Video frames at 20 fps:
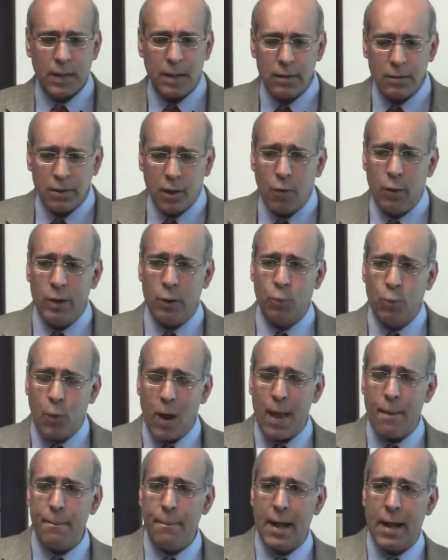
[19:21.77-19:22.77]
So in
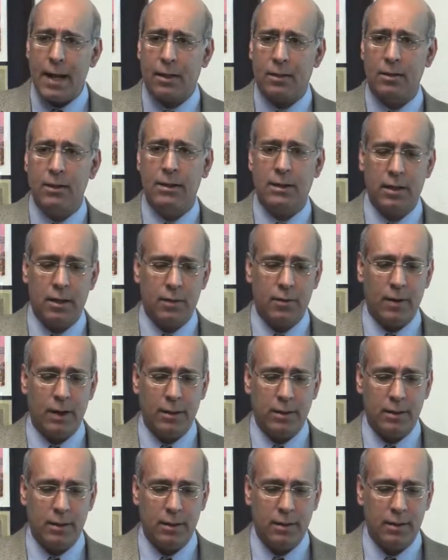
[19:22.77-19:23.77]
wet macular
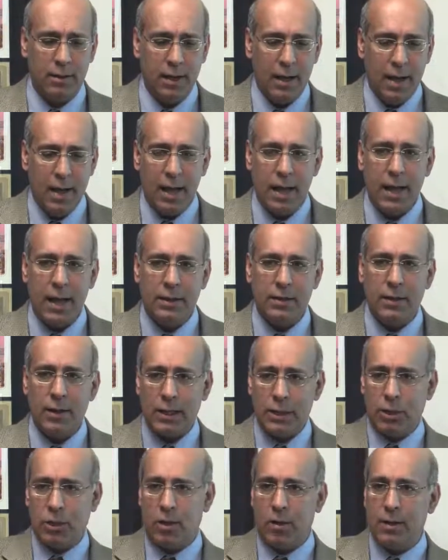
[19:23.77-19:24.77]
degeneration, as
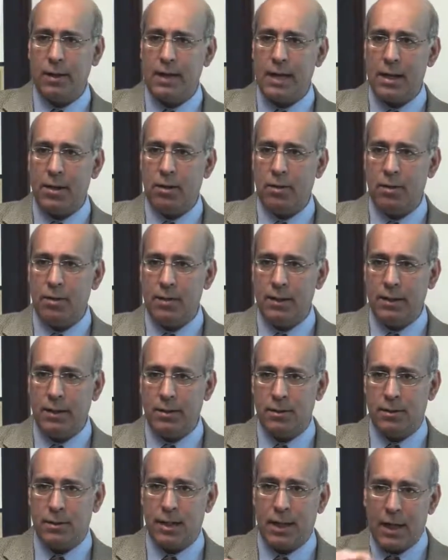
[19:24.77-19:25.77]
I showed in that
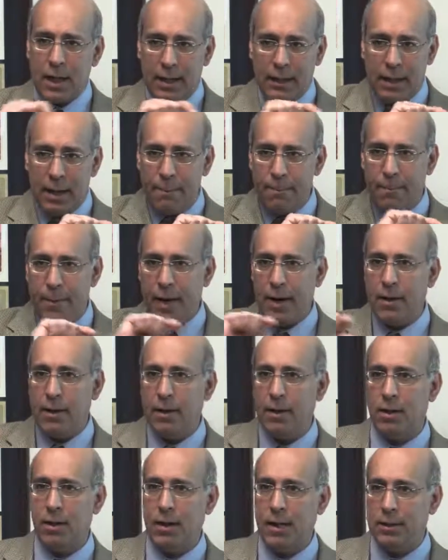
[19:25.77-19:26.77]
earlier slide, that
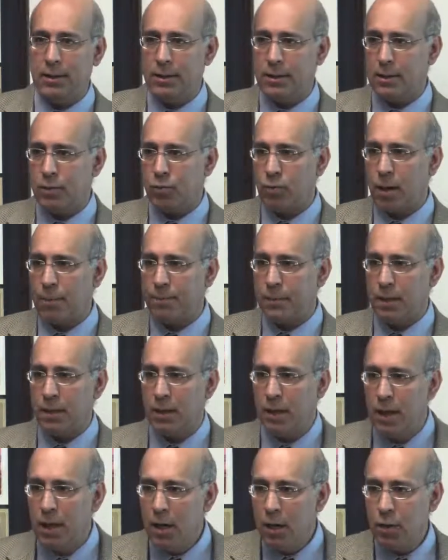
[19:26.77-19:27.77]
barrier gets
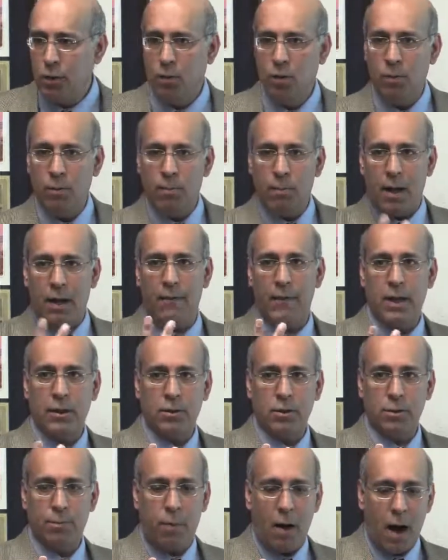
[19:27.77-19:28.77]
disrupted, new blood
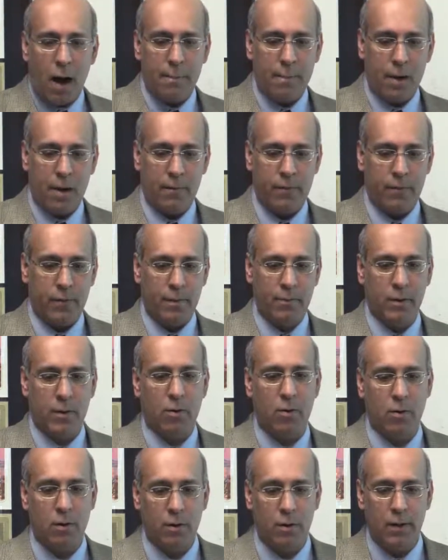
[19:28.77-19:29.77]
vessels pop up from the
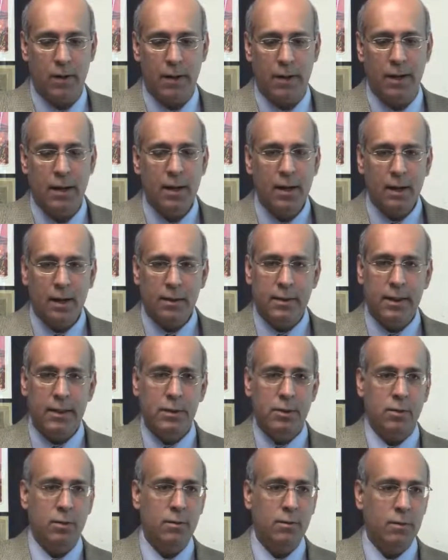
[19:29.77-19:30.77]
choroid.
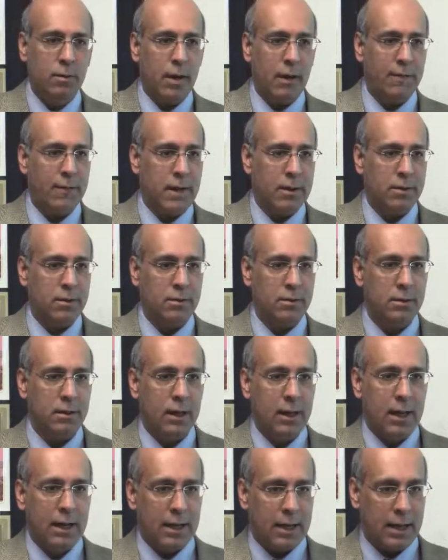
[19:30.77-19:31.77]
These new blood vessels
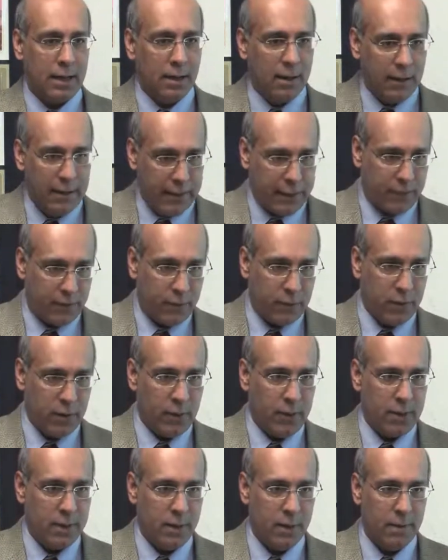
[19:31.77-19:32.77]
can leak
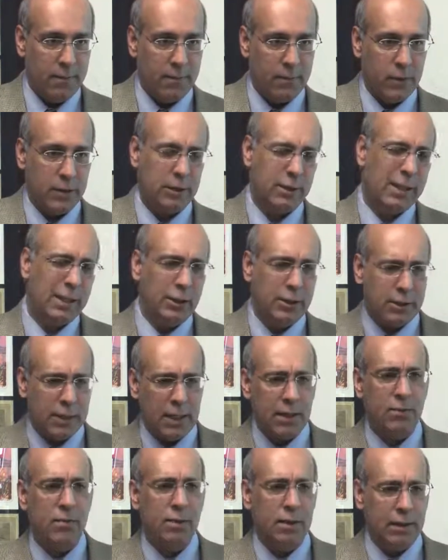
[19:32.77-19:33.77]
fluid, which they
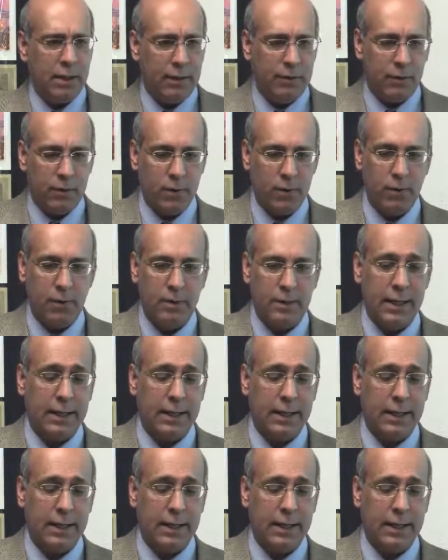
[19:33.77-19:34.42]
generally leak fluid.